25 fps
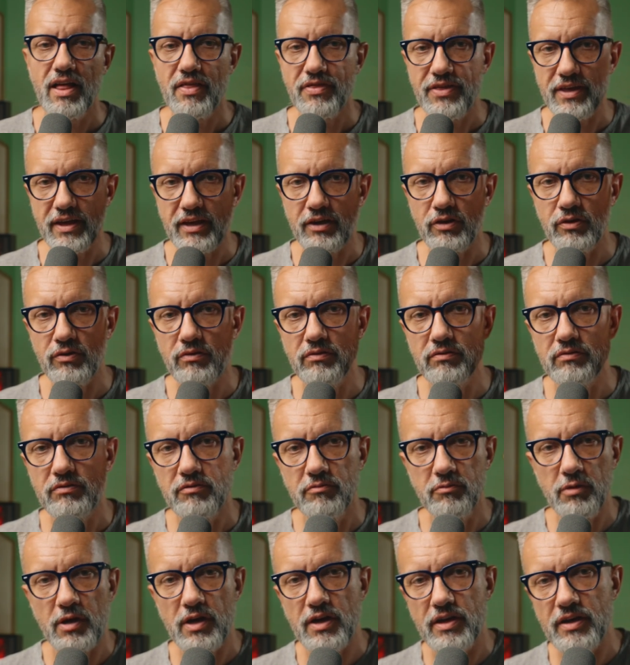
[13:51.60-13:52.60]
Thank you,
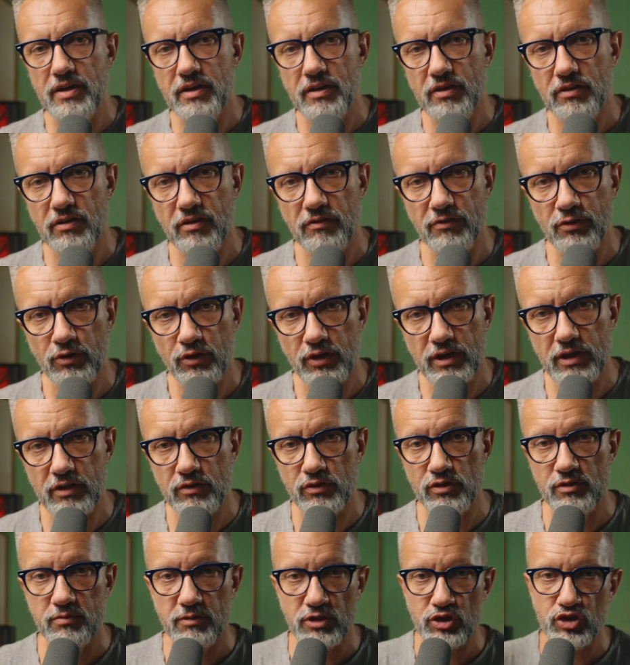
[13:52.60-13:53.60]
bye. Don't forget
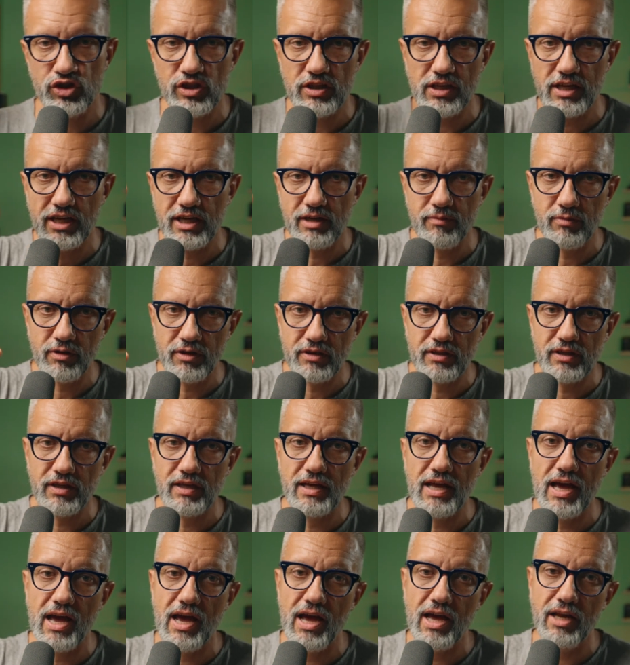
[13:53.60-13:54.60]
to smash the like
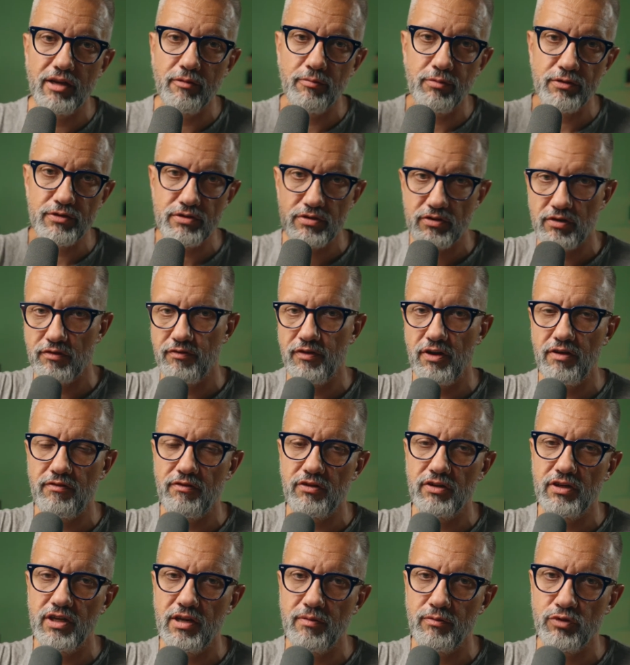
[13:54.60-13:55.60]
button and post your
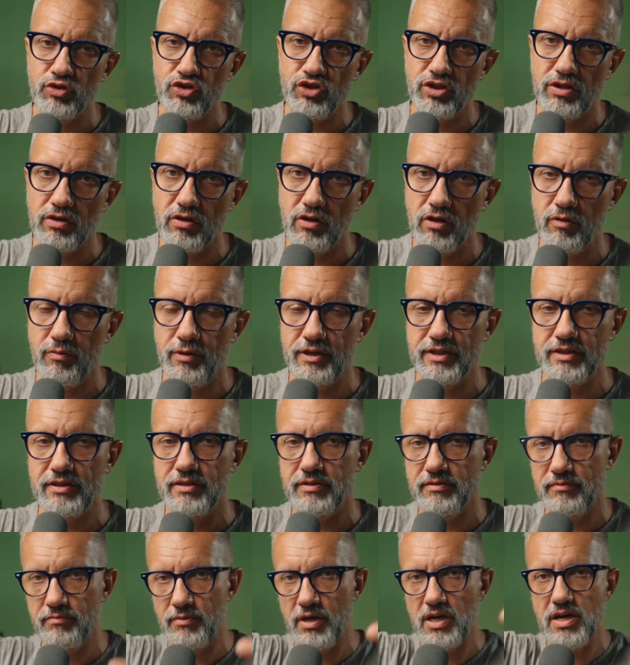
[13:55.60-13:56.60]
favorite emoji in
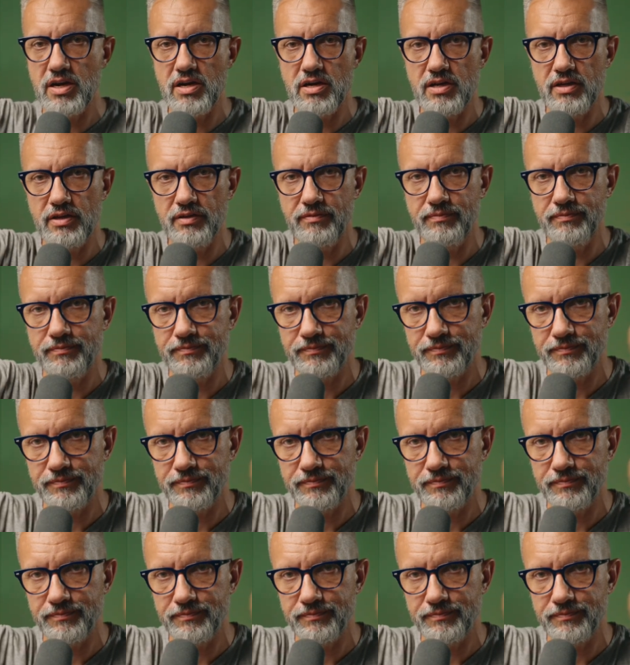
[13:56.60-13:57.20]
comments. Bye.